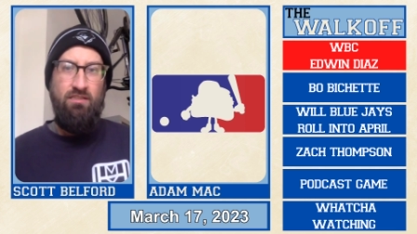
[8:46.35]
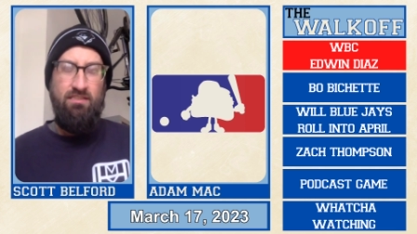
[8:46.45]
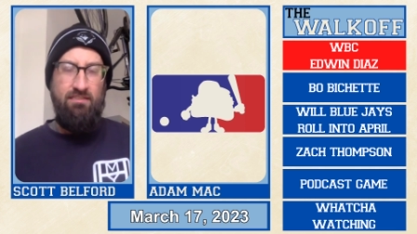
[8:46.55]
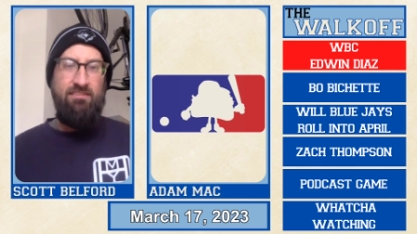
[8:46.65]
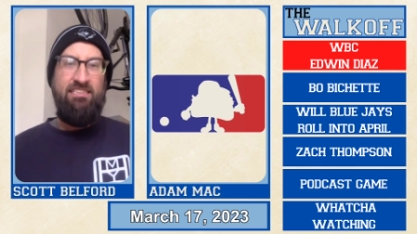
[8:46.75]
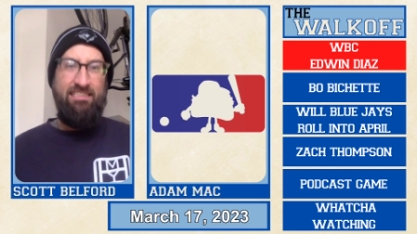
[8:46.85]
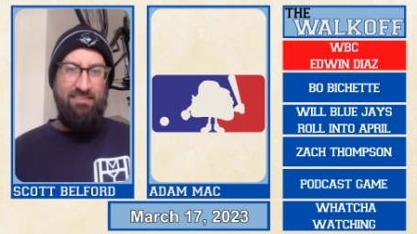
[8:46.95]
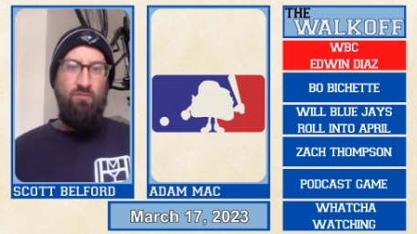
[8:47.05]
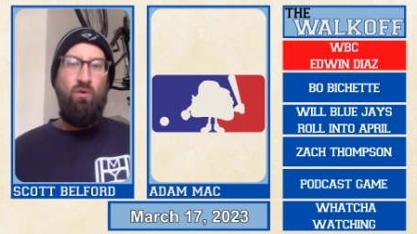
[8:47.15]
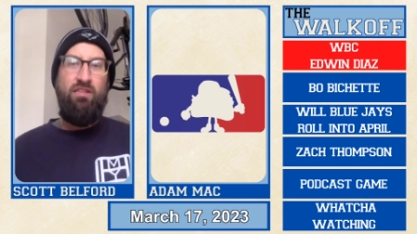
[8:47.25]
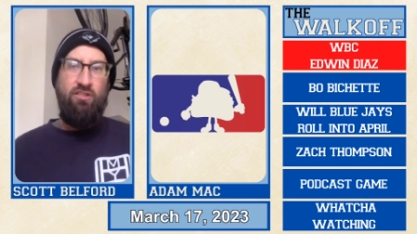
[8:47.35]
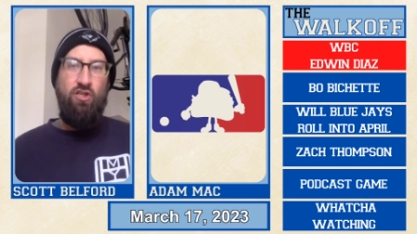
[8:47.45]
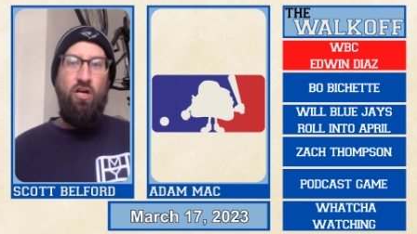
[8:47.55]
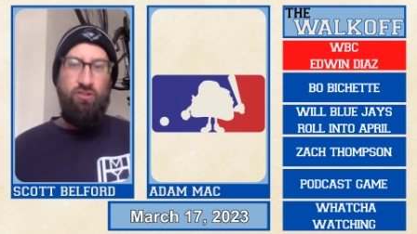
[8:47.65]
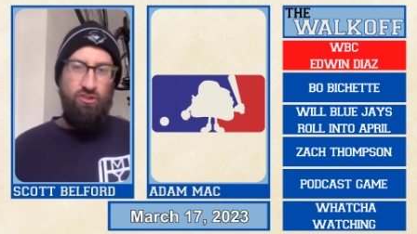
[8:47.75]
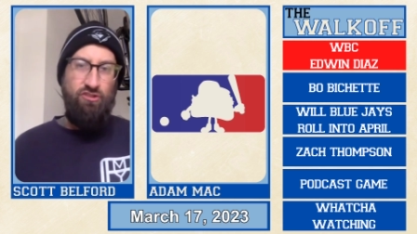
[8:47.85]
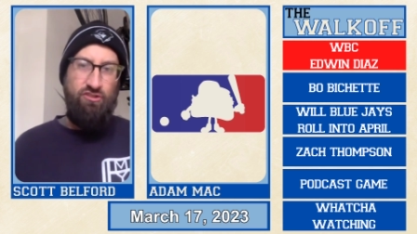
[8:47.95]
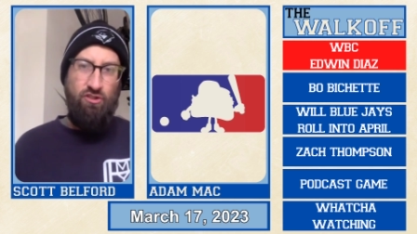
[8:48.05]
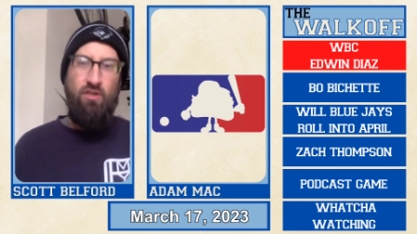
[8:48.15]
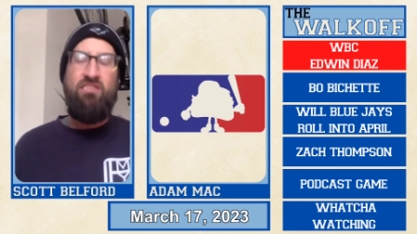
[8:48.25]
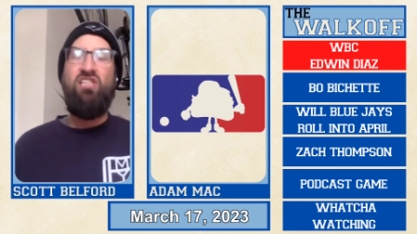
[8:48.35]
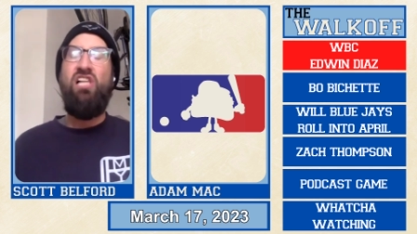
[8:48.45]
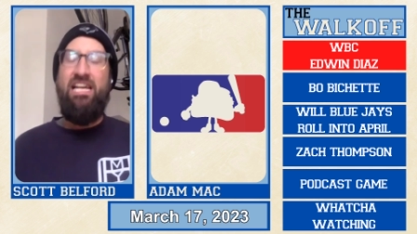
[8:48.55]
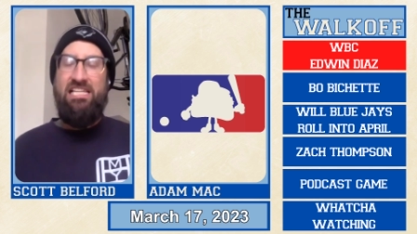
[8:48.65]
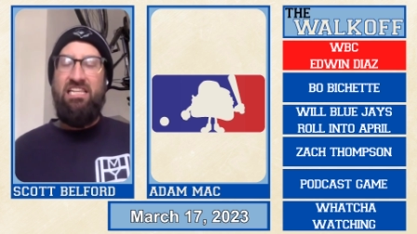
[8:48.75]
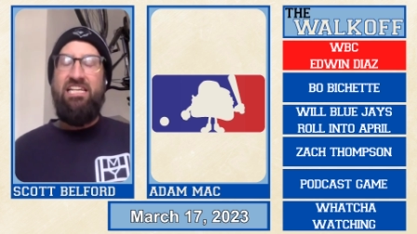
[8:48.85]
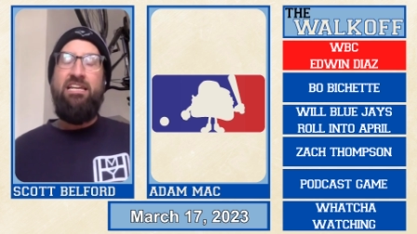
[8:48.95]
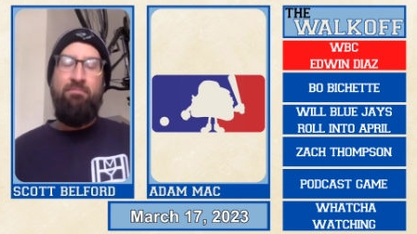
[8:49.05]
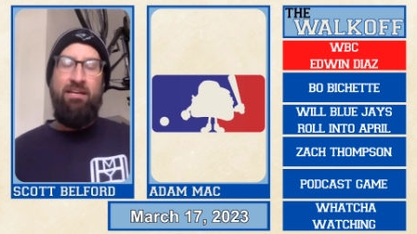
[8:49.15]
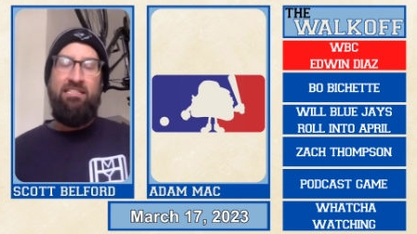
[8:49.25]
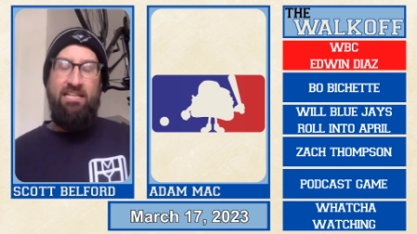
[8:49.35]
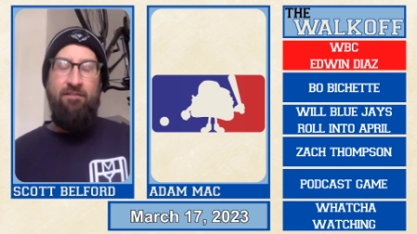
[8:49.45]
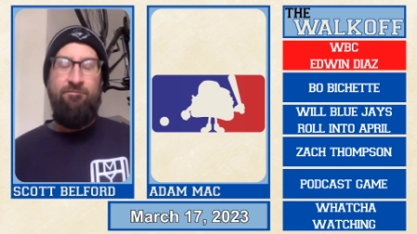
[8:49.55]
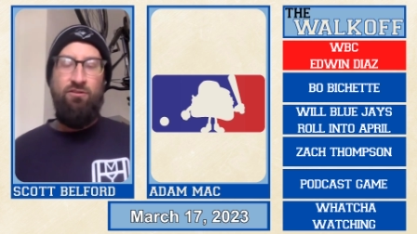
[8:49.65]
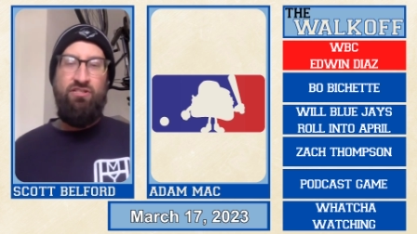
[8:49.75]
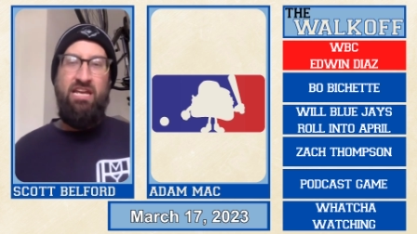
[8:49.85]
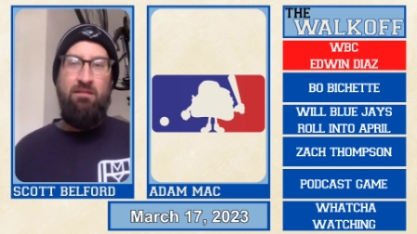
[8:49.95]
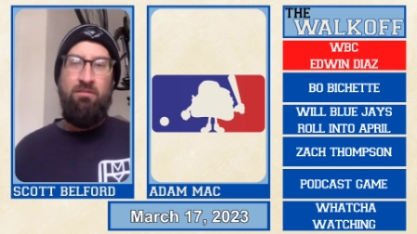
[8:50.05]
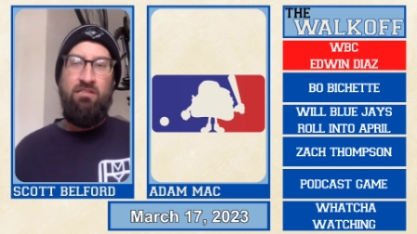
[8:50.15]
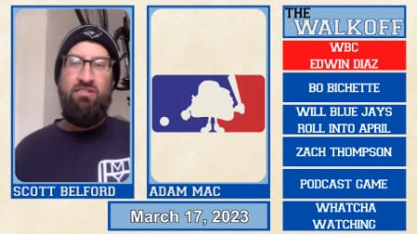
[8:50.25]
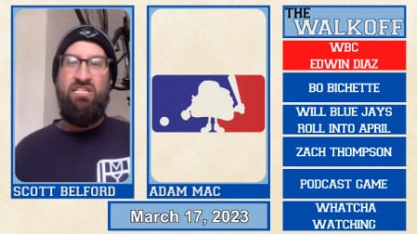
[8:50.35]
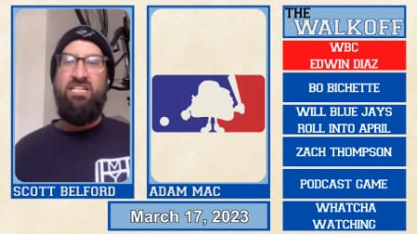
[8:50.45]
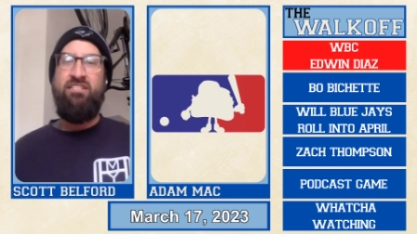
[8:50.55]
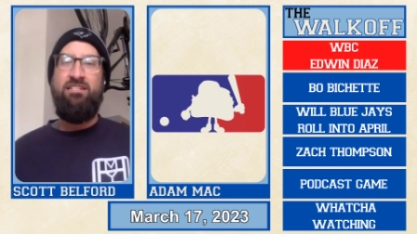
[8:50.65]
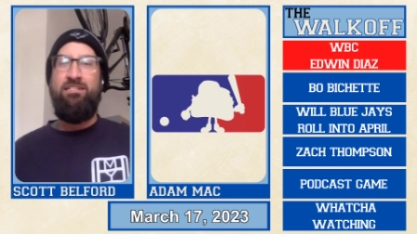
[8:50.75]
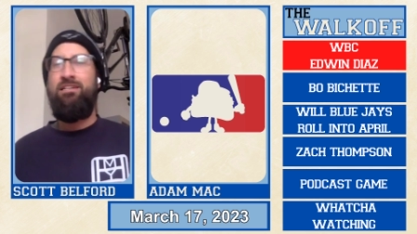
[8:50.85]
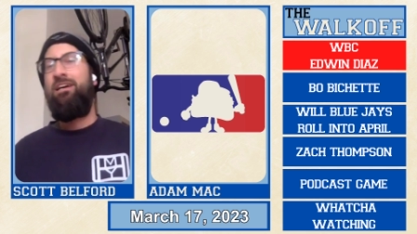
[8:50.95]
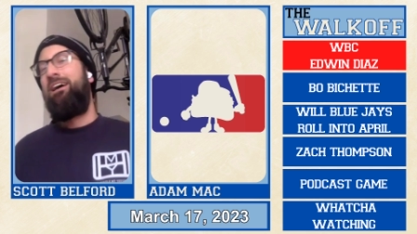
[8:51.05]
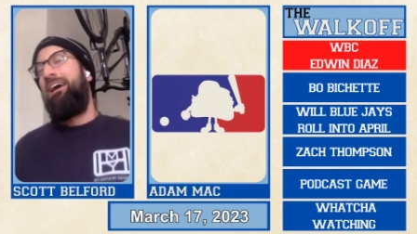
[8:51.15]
the season with the Dodgers. So it's likely he makes that first game of the season.